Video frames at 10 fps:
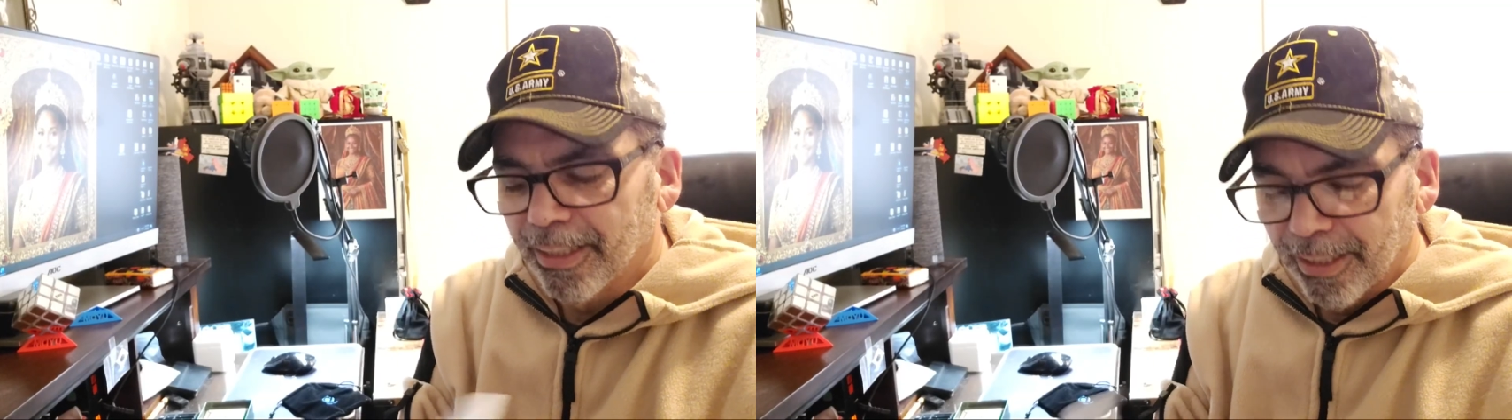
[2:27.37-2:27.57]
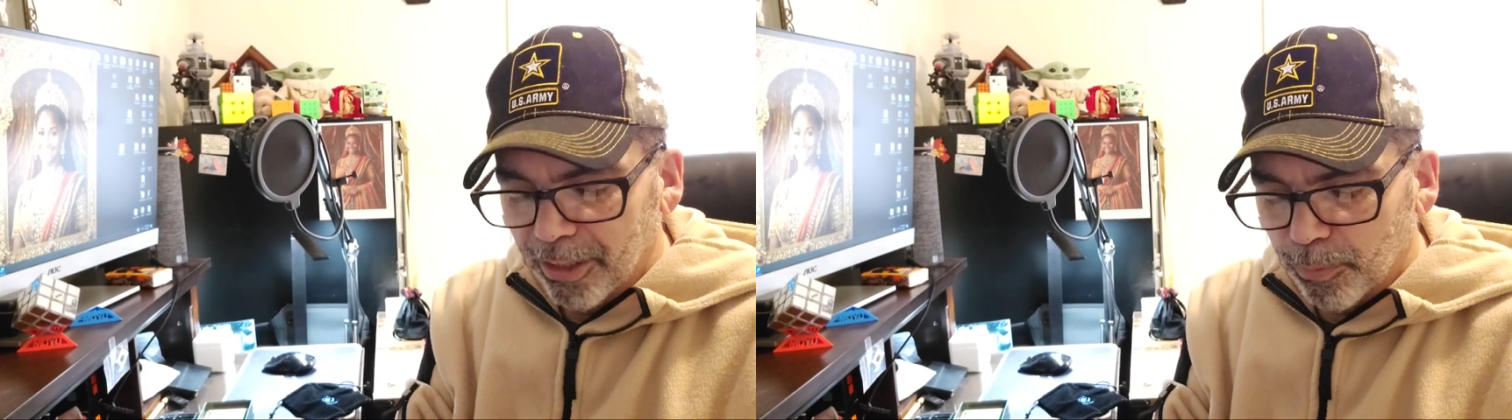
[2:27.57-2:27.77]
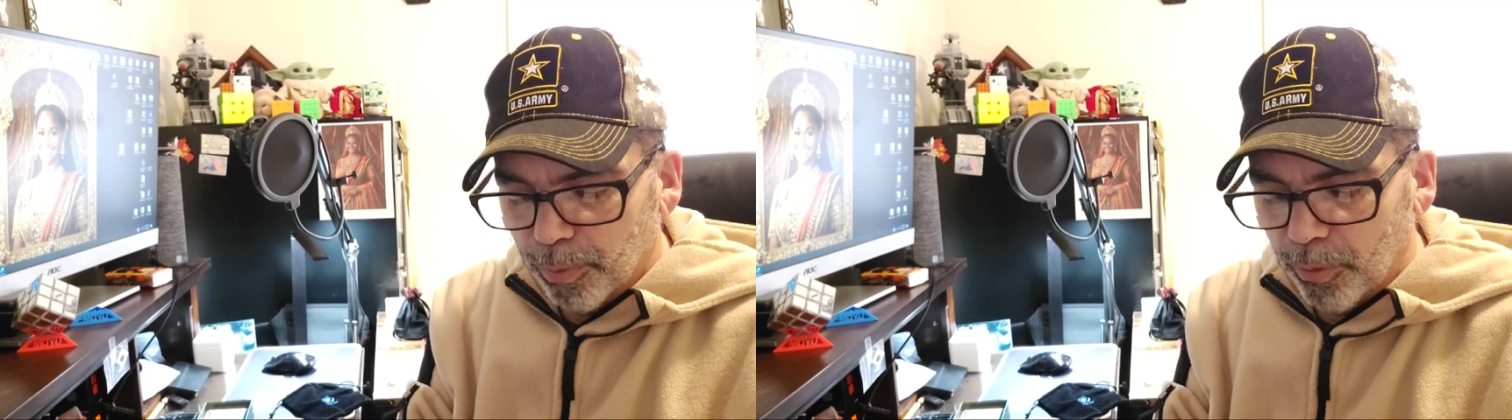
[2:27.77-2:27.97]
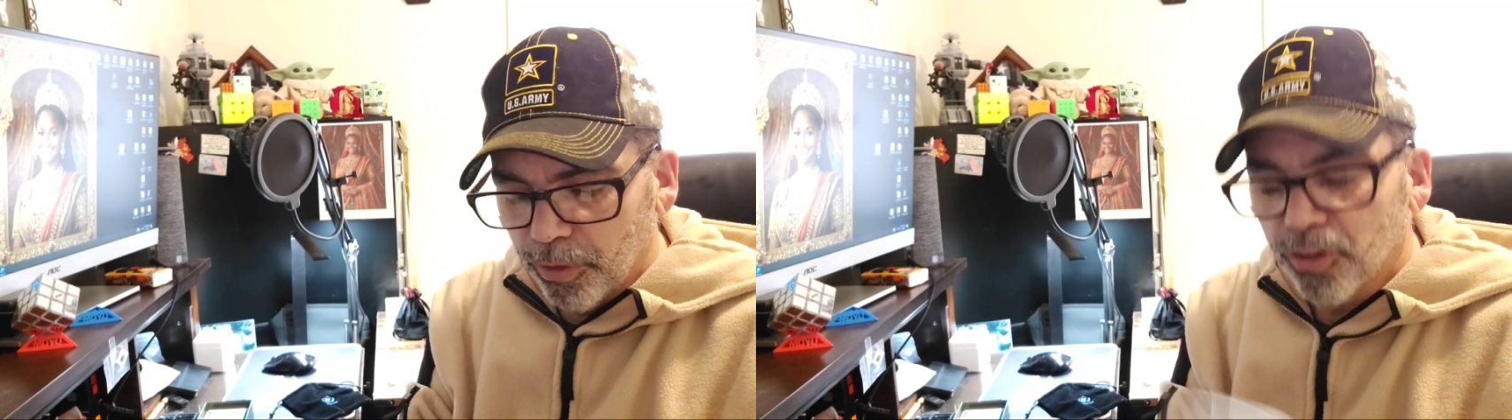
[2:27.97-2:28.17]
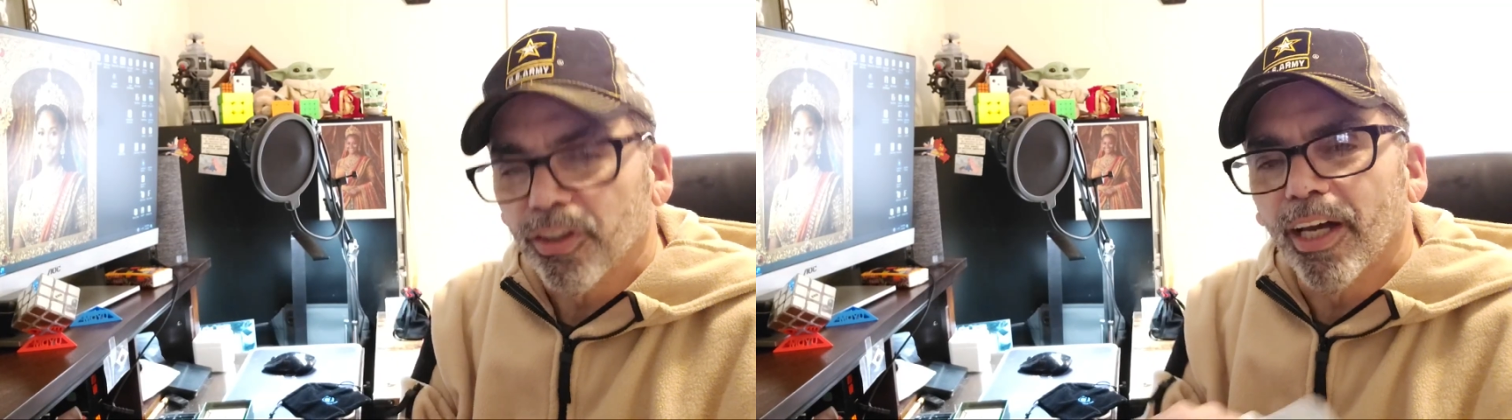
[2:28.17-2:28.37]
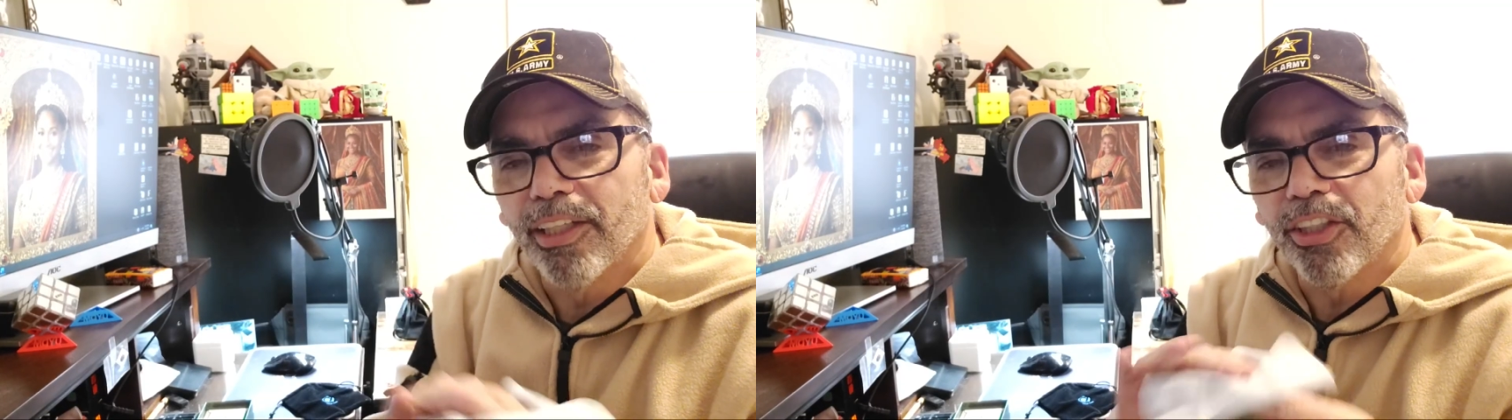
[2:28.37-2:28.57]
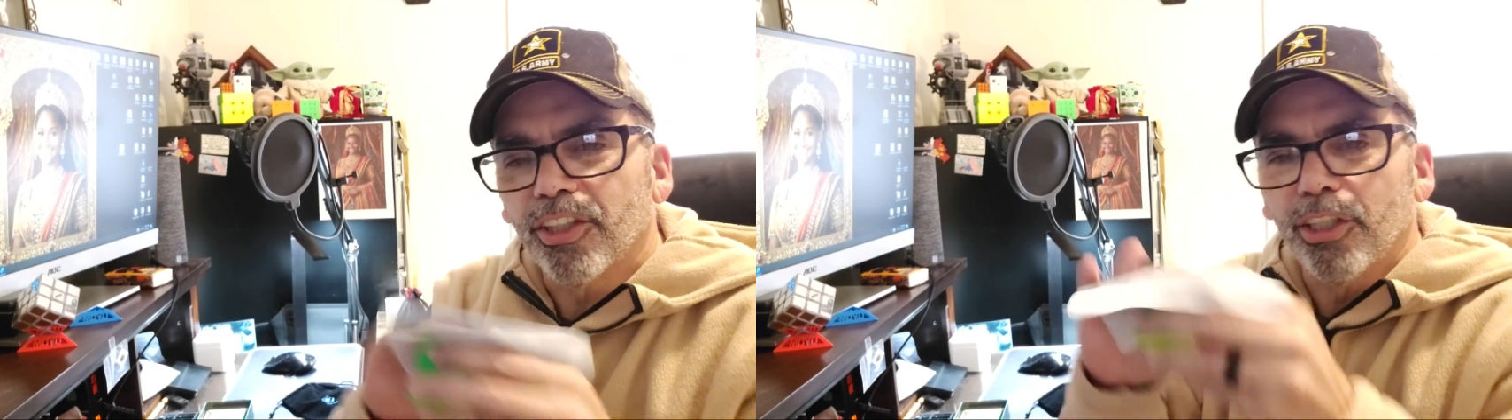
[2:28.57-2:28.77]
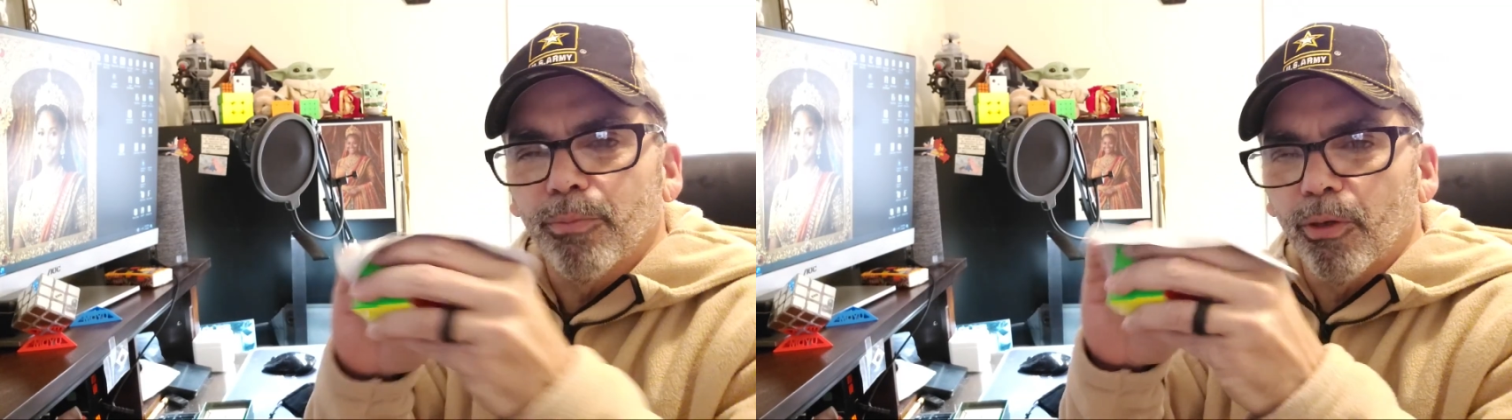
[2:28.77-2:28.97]
It's supposed to shine your
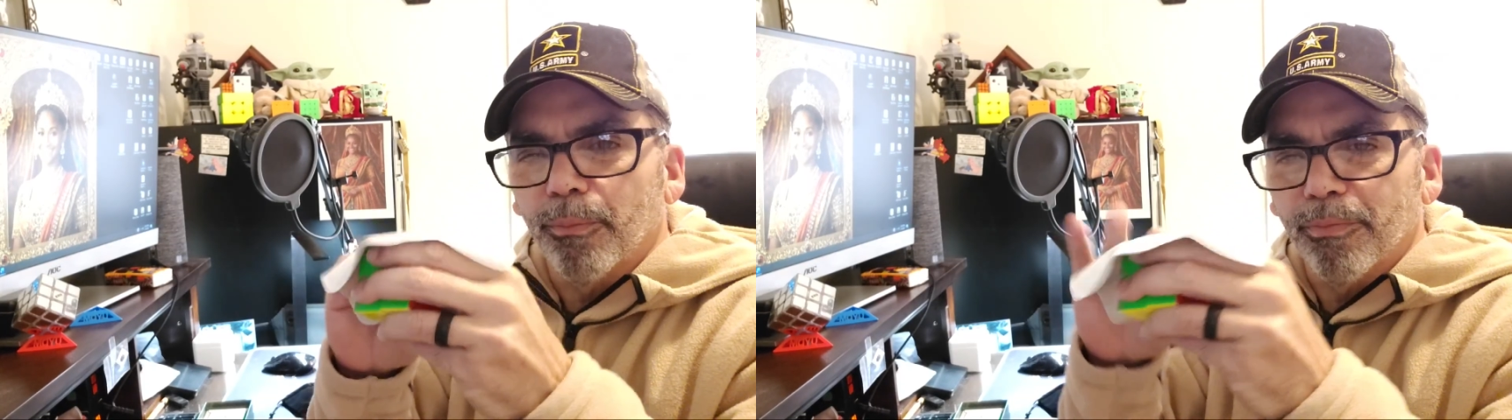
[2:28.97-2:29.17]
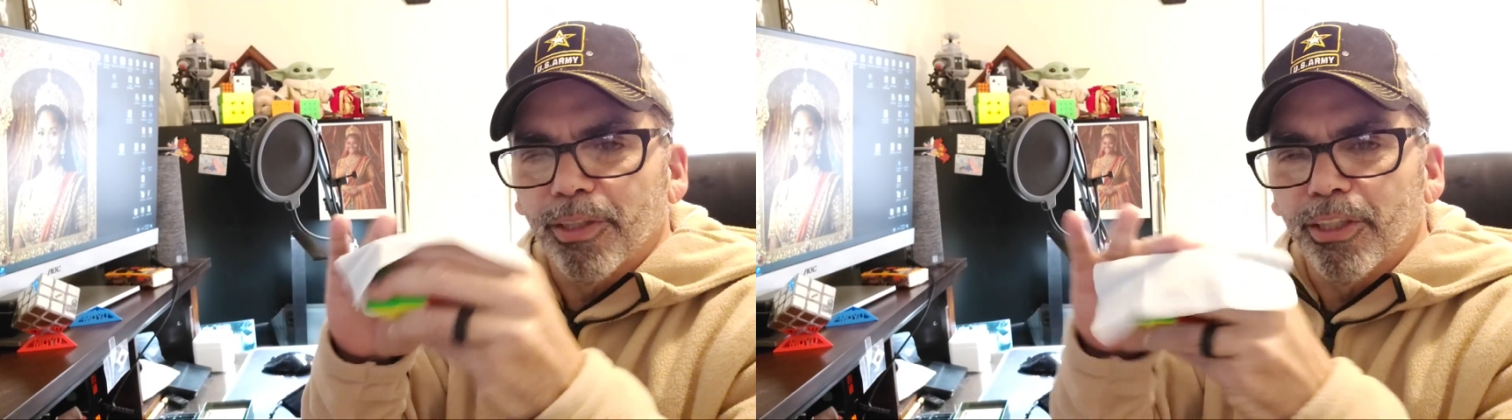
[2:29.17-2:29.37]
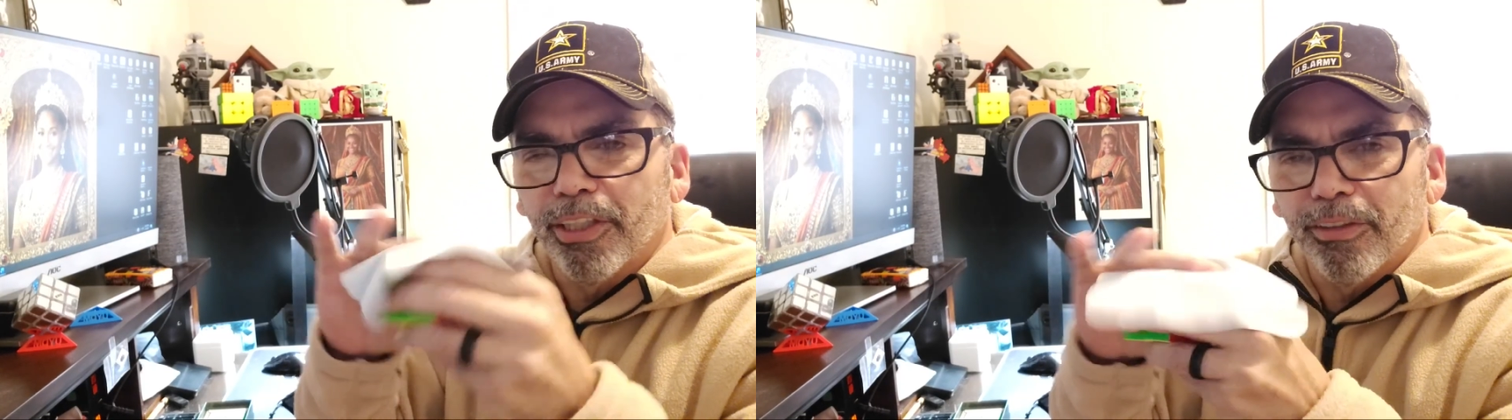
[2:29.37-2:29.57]
cube. Oh, there you go.